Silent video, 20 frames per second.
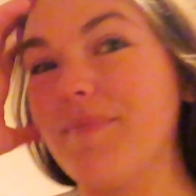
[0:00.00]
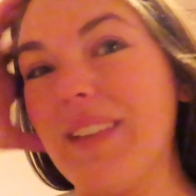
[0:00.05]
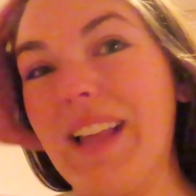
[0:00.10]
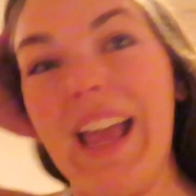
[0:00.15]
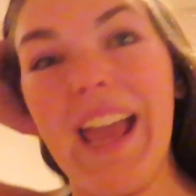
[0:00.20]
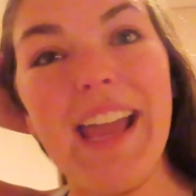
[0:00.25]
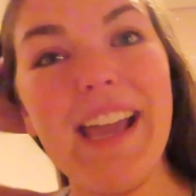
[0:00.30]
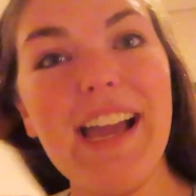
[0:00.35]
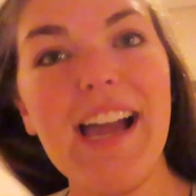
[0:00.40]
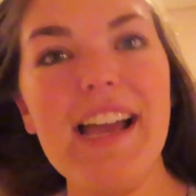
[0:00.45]

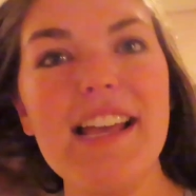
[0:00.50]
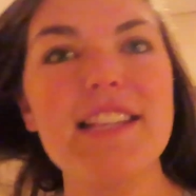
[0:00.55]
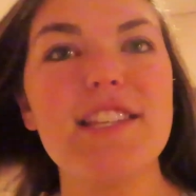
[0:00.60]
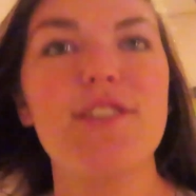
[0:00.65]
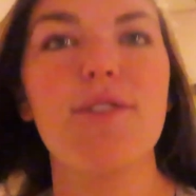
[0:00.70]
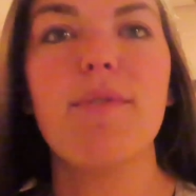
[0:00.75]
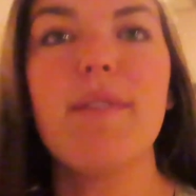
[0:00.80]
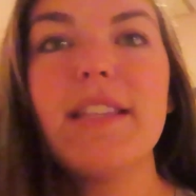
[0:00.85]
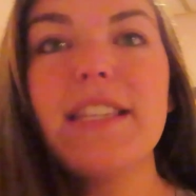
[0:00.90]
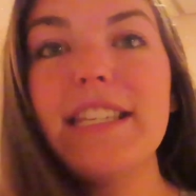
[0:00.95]
Hey guys,
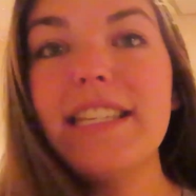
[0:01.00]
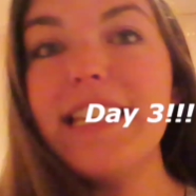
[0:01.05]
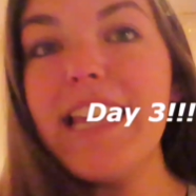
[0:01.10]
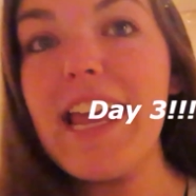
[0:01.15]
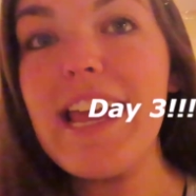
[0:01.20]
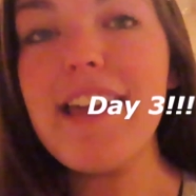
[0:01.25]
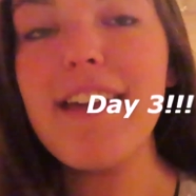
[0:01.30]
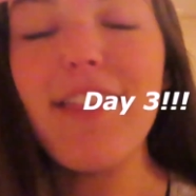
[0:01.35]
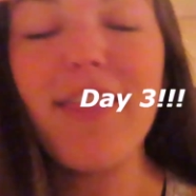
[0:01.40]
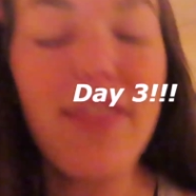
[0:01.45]
so it's
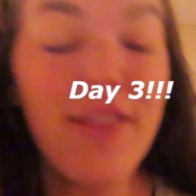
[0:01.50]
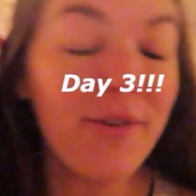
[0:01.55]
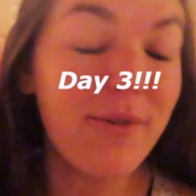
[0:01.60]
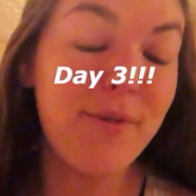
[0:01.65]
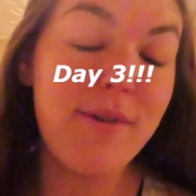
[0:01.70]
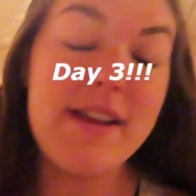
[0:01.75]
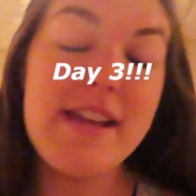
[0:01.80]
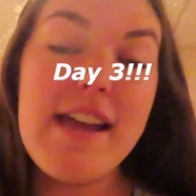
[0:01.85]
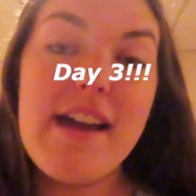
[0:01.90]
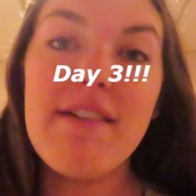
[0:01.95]
day
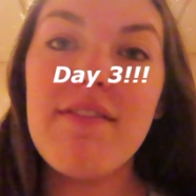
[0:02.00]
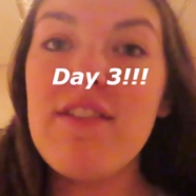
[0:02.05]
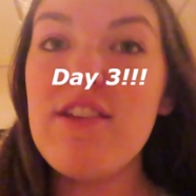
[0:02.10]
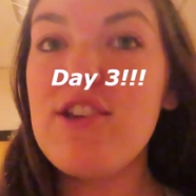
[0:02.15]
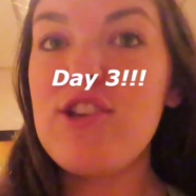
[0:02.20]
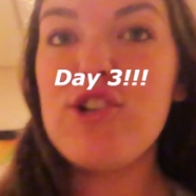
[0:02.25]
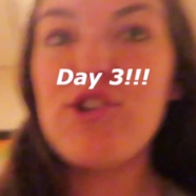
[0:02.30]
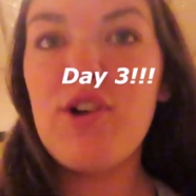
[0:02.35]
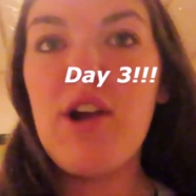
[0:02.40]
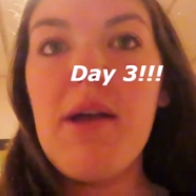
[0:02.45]
3 of the
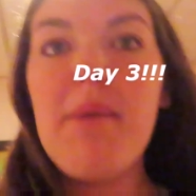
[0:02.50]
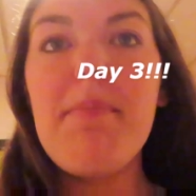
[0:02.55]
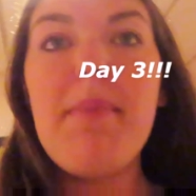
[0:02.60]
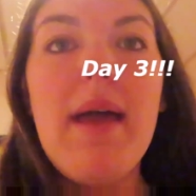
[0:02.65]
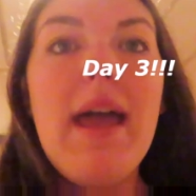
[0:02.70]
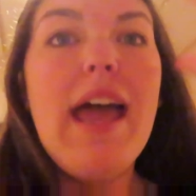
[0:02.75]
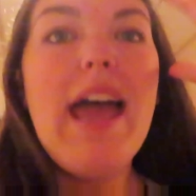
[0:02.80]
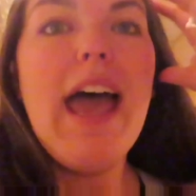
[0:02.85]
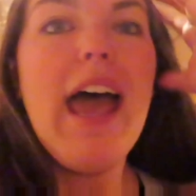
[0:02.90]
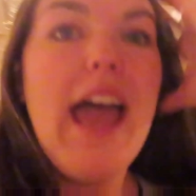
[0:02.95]
trip
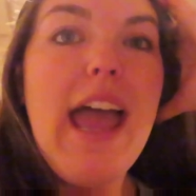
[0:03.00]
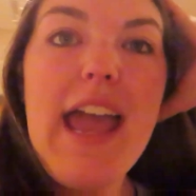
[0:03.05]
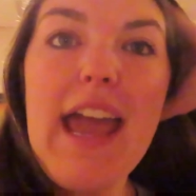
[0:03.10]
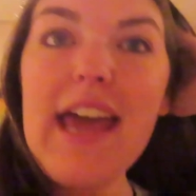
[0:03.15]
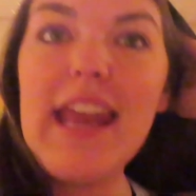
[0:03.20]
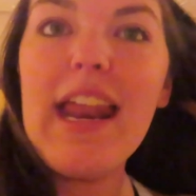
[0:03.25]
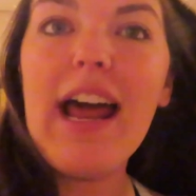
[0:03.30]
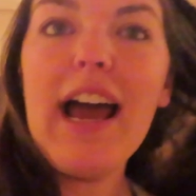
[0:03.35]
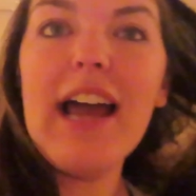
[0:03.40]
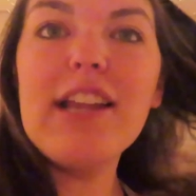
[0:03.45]

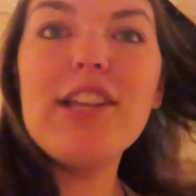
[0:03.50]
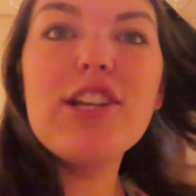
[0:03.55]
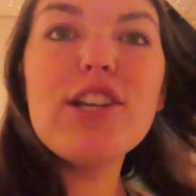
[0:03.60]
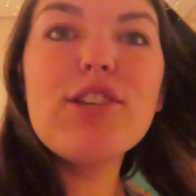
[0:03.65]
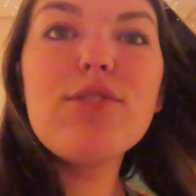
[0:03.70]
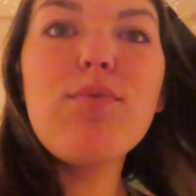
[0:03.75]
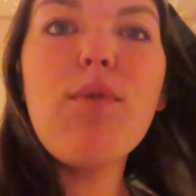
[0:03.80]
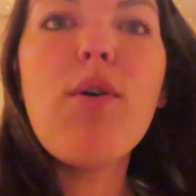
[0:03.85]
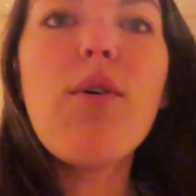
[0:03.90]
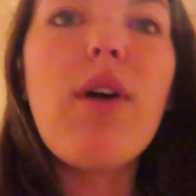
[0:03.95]
and I
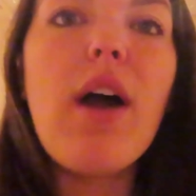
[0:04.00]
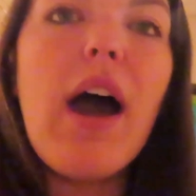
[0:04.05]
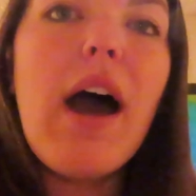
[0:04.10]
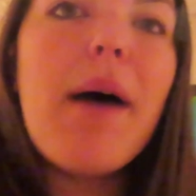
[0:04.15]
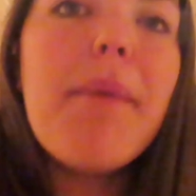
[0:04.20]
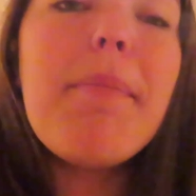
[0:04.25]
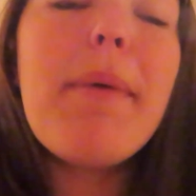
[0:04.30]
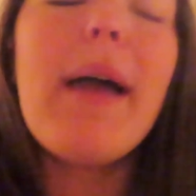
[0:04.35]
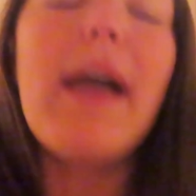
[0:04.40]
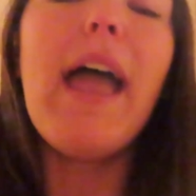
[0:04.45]
just woke
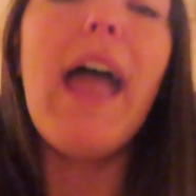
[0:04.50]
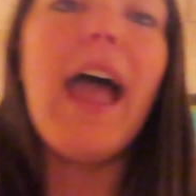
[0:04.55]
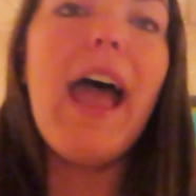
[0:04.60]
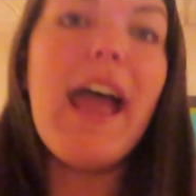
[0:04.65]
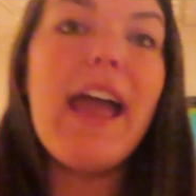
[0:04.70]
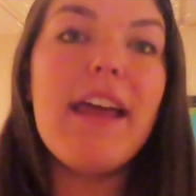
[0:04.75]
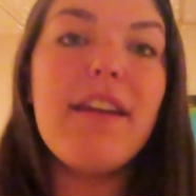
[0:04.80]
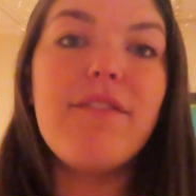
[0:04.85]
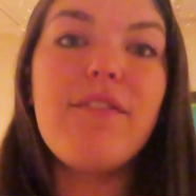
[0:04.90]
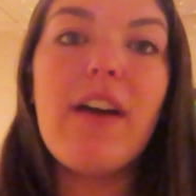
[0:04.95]
up
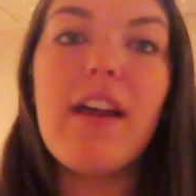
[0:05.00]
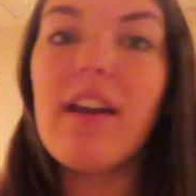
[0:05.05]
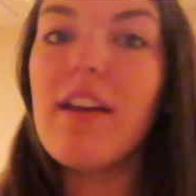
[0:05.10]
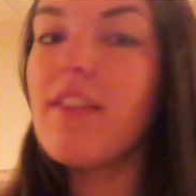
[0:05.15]
and found